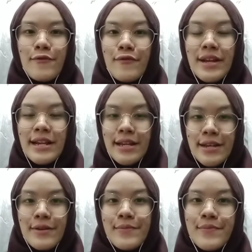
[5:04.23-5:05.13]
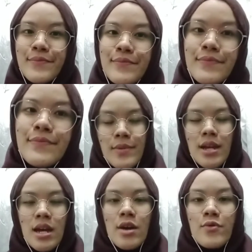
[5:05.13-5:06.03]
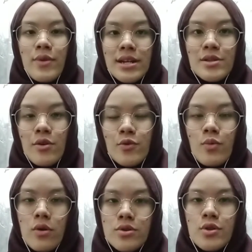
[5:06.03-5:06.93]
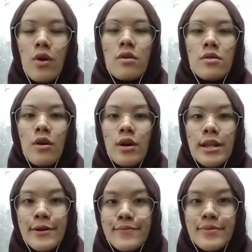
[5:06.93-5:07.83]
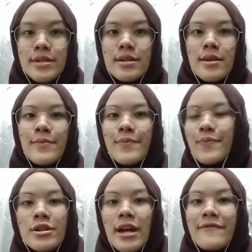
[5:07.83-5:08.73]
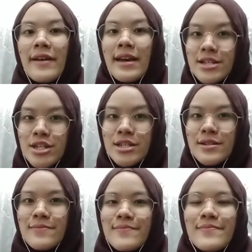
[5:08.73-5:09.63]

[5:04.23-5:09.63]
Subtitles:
freely rest on walls or columns or knife edges.